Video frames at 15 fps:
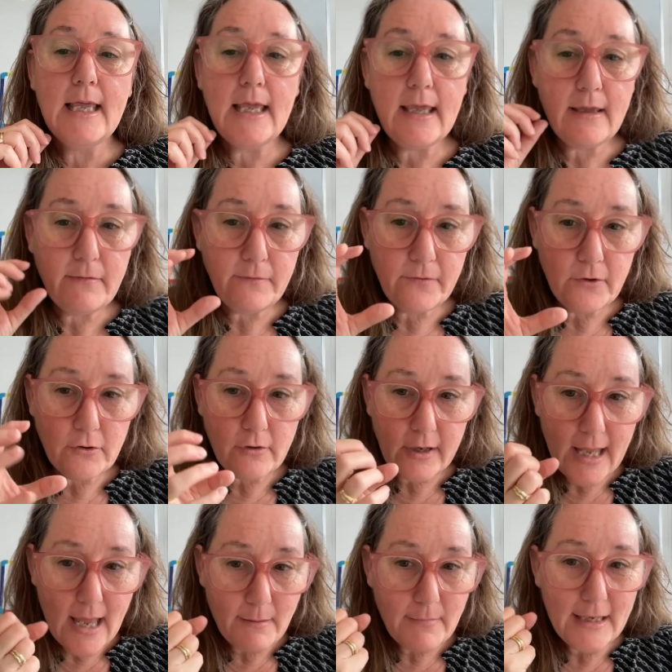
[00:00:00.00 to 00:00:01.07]
If you're
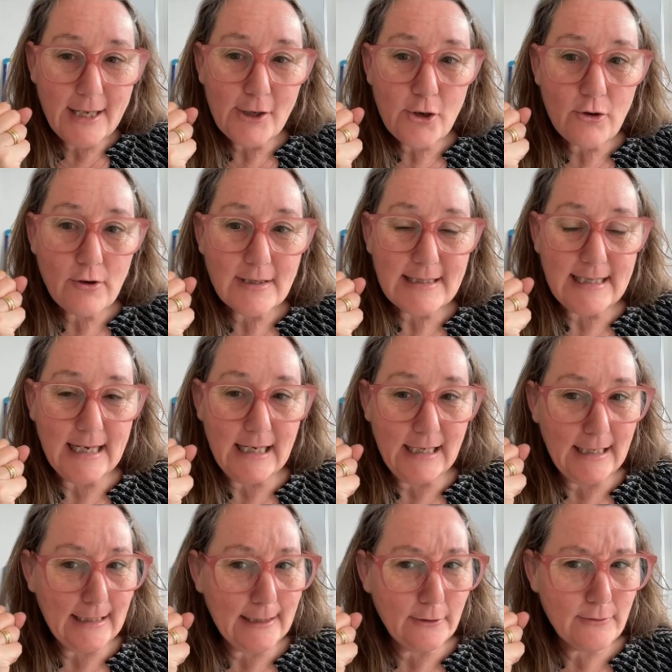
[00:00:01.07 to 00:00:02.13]
coming across
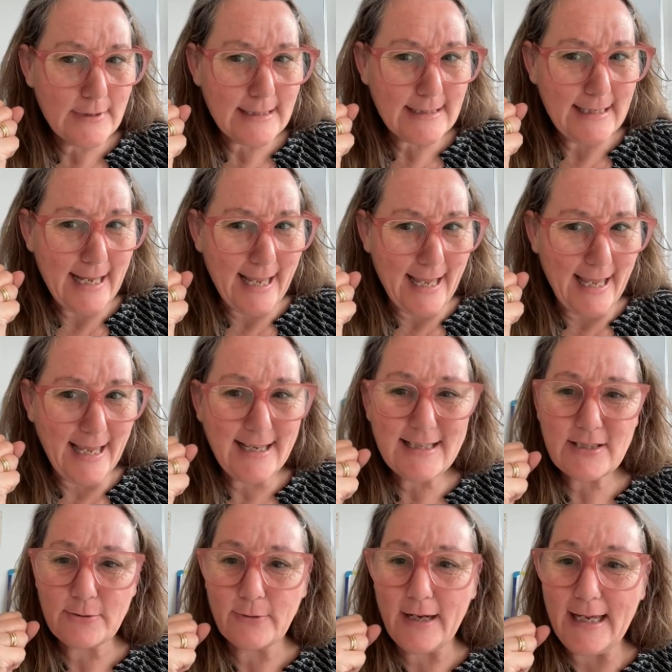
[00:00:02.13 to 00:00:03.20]
any little
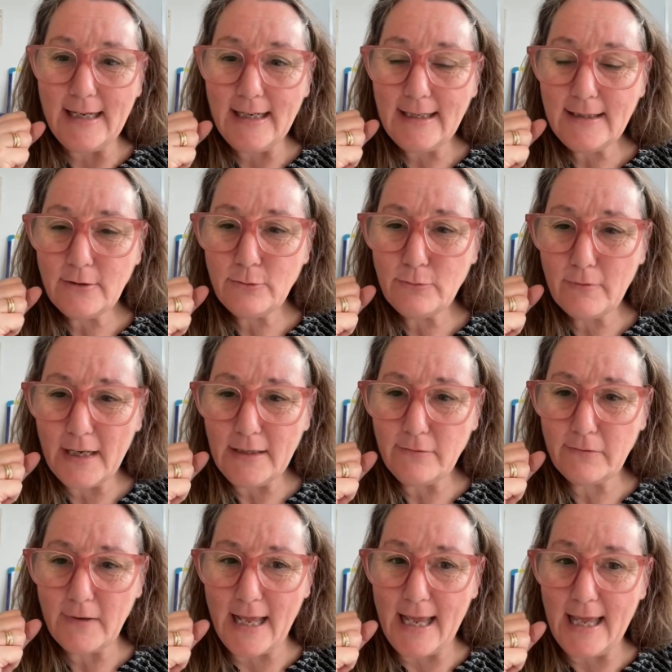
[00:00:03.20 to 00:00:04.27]
snags or any little red
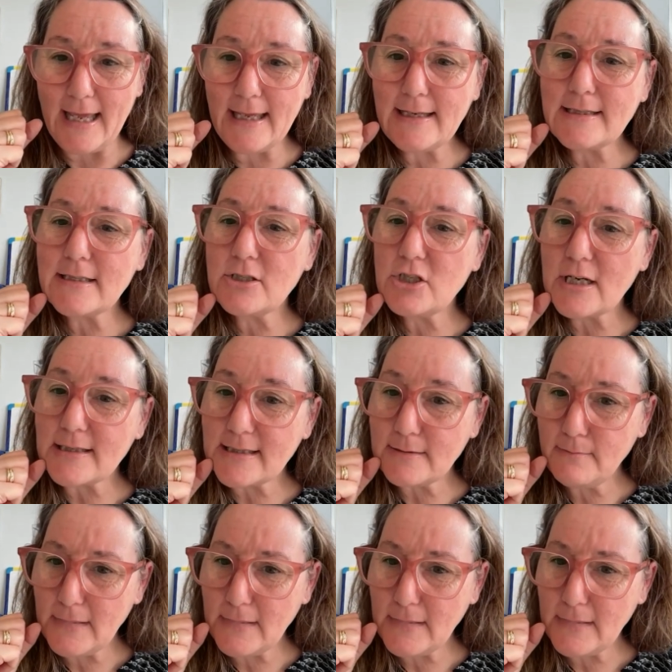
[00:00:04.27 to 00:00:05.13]
flags, just